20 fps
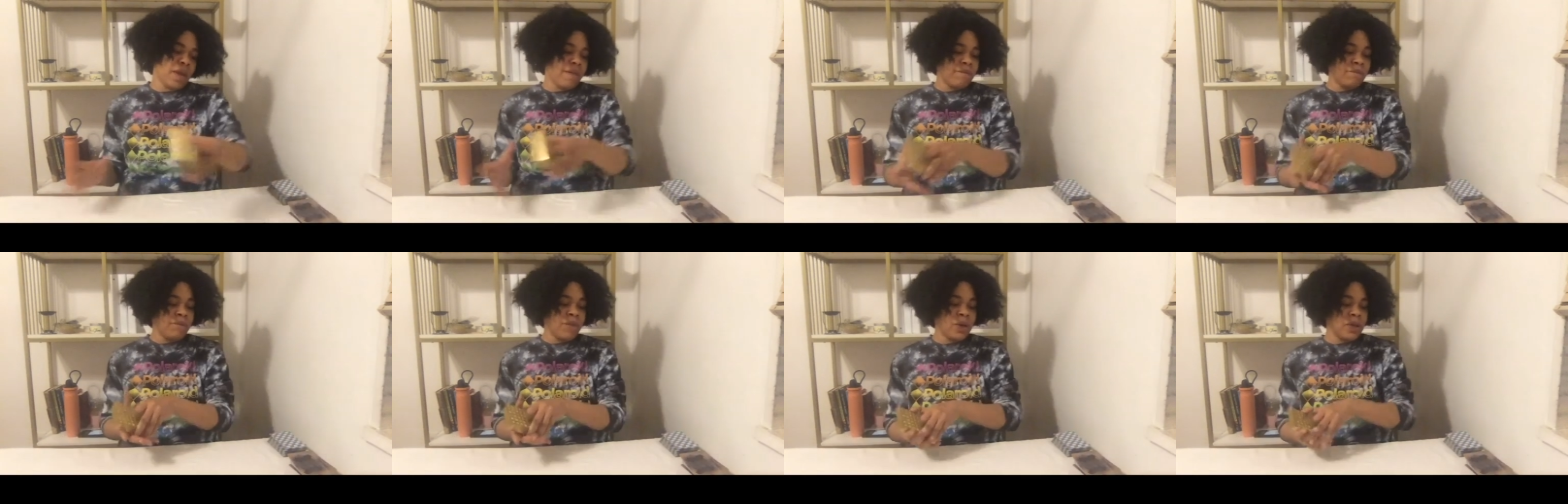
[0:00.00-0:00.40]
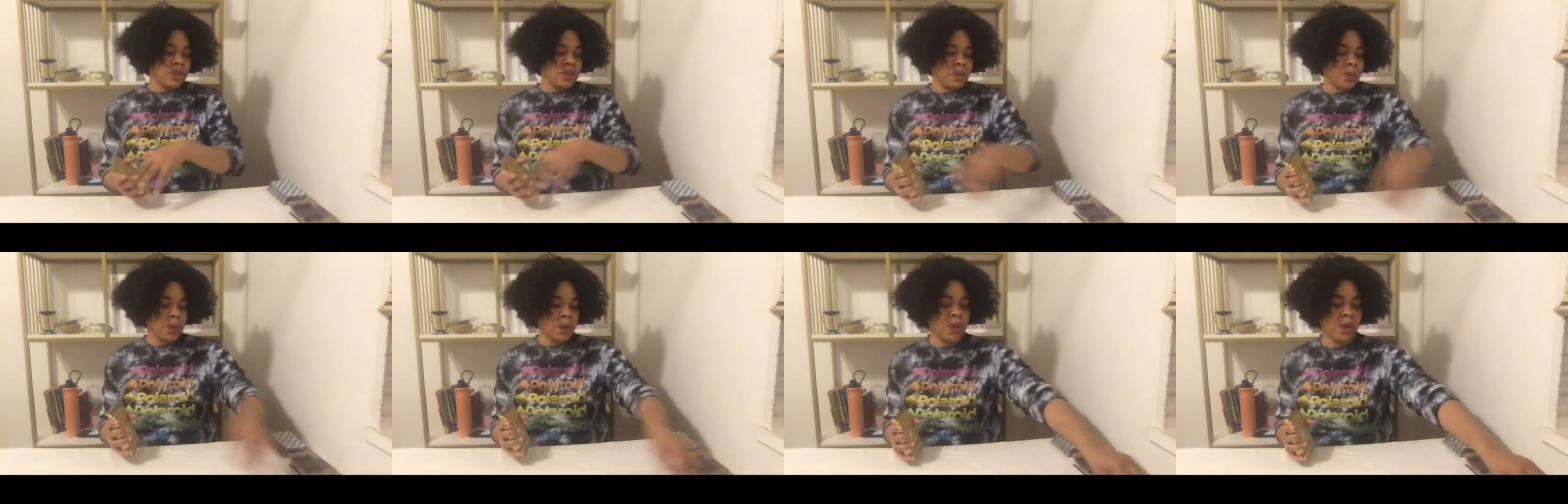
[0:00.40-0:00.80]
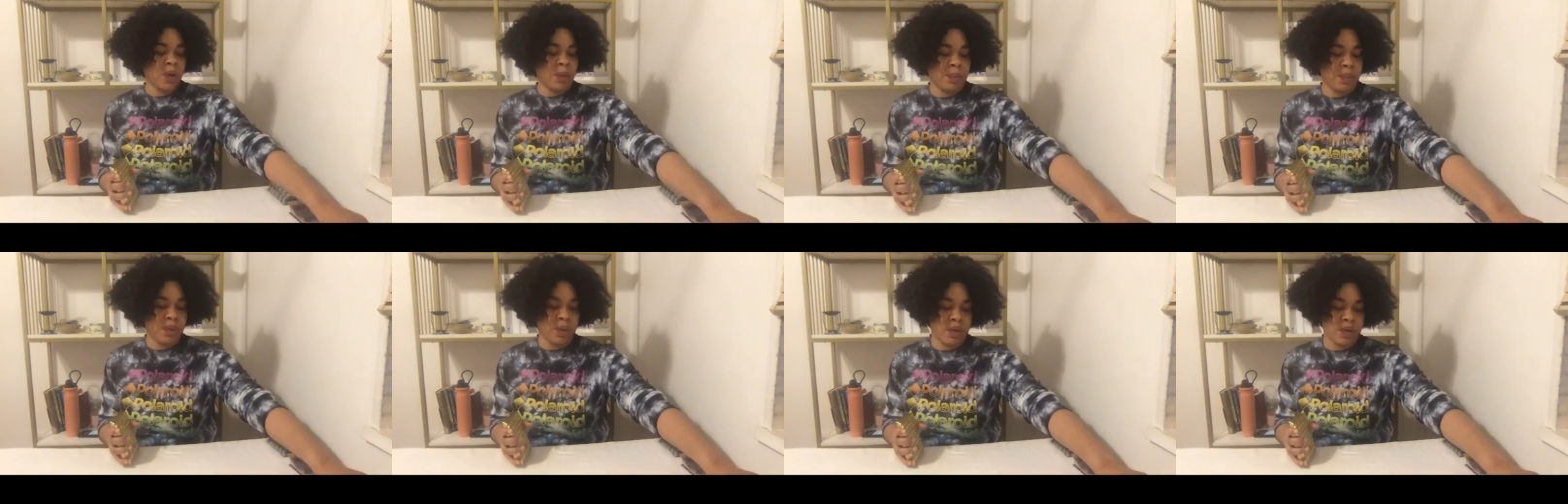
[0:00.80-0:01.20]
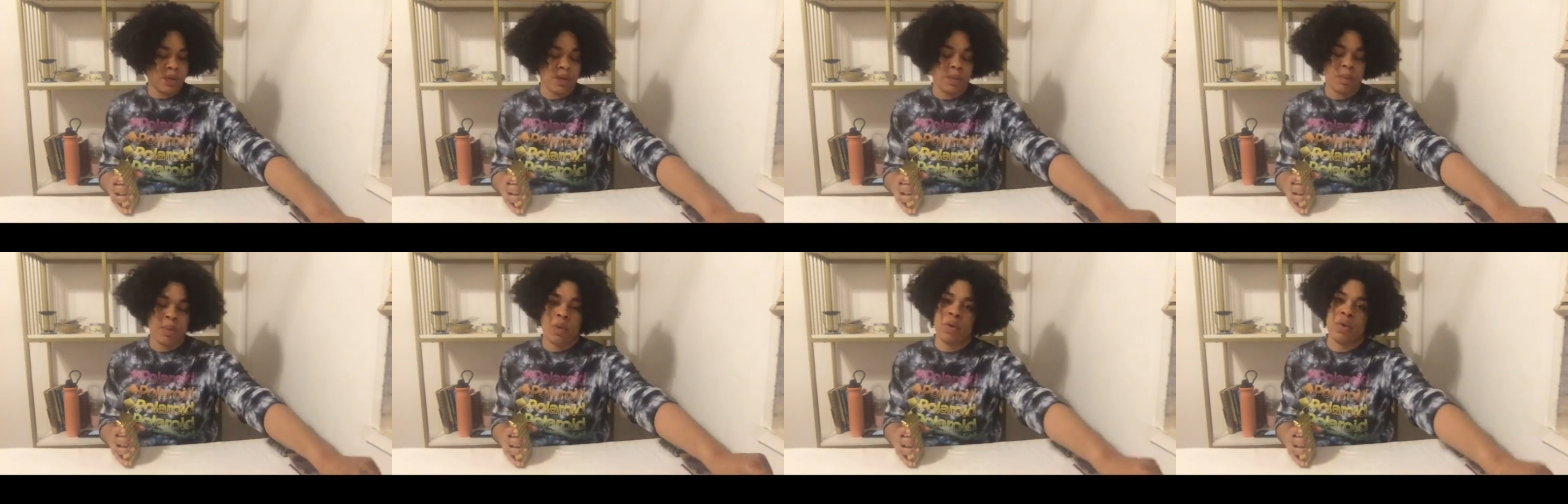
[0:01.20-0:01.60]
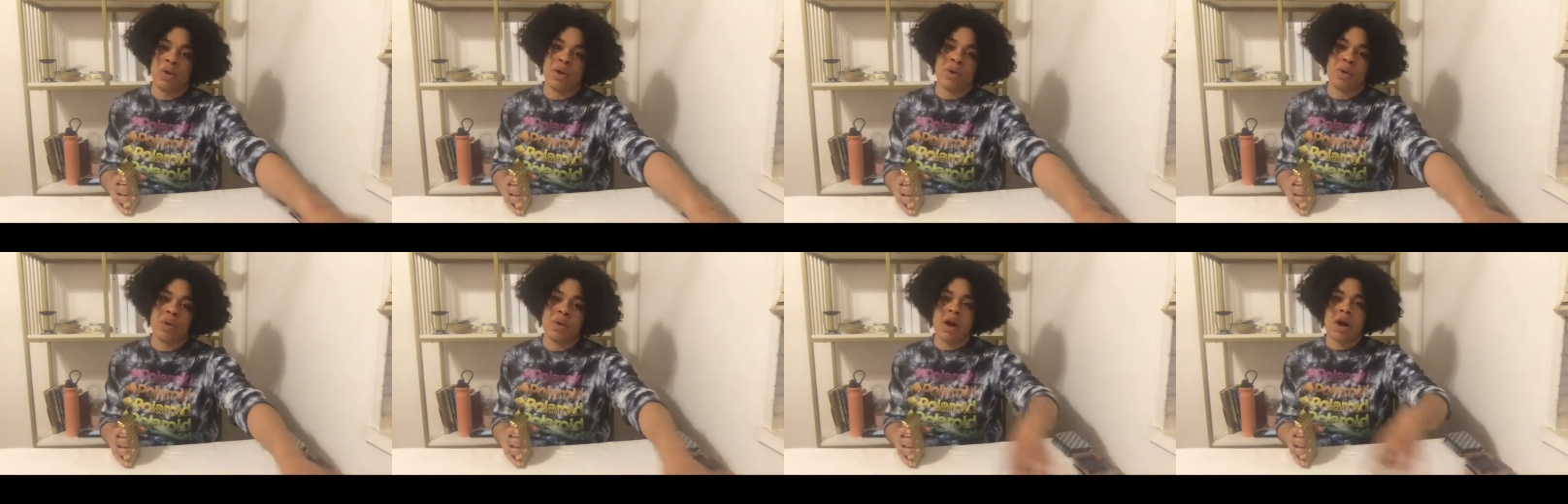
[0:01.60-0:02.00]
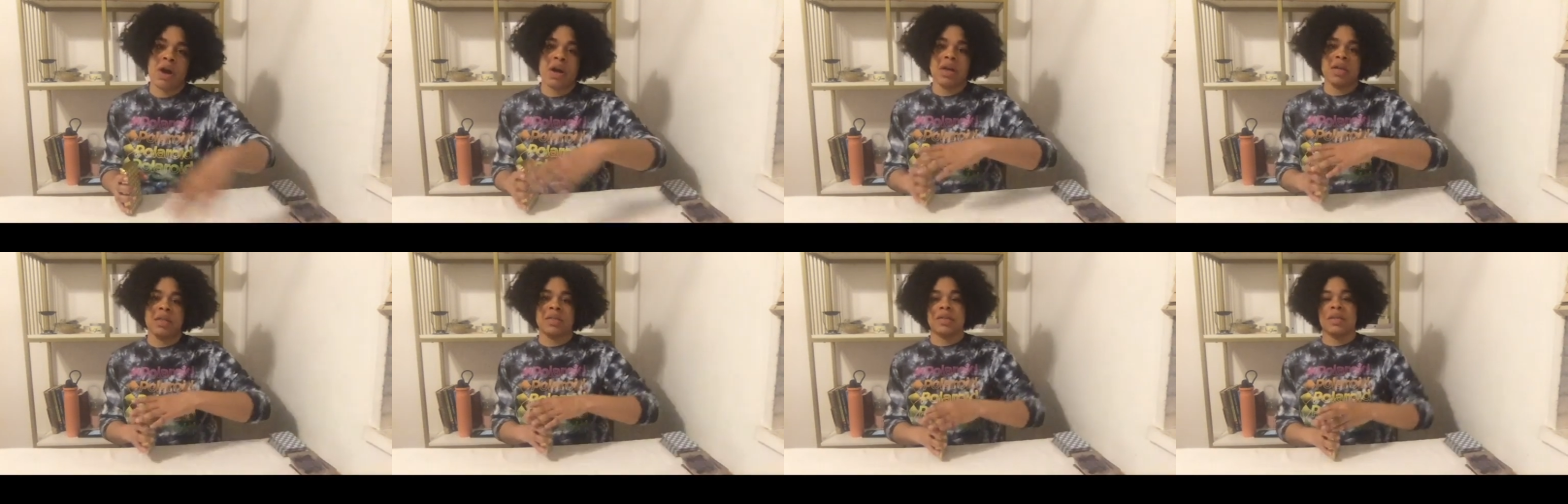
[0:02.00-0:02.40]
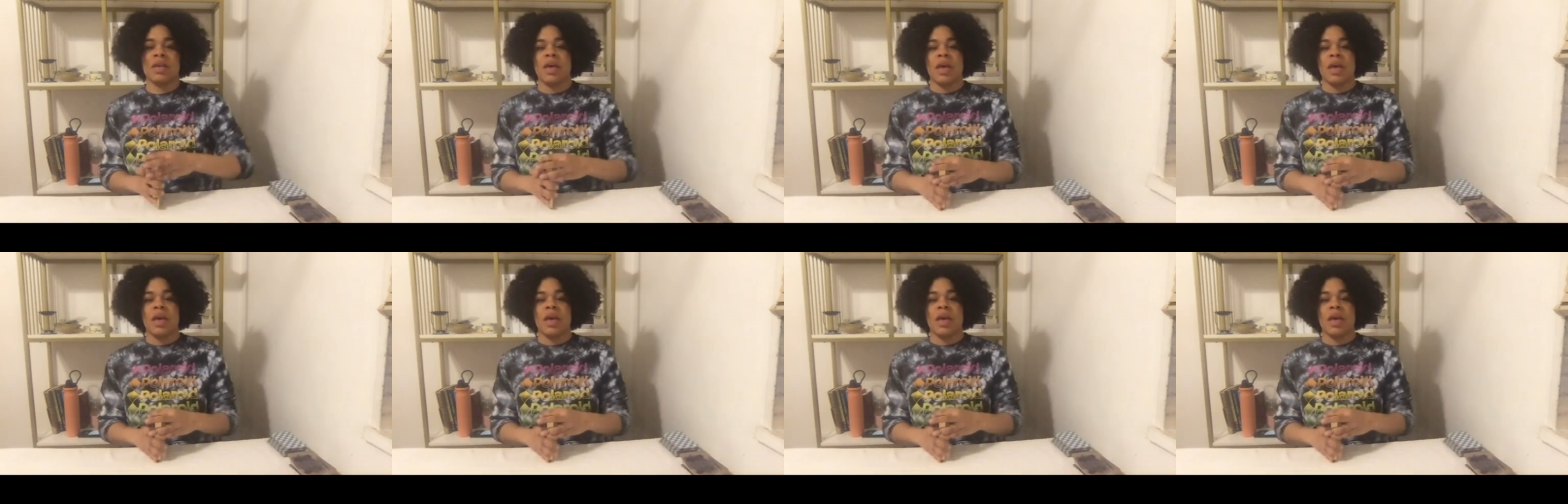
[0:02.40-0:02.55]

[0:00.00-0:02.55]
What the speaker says: First, we're going to pull some oracle cards.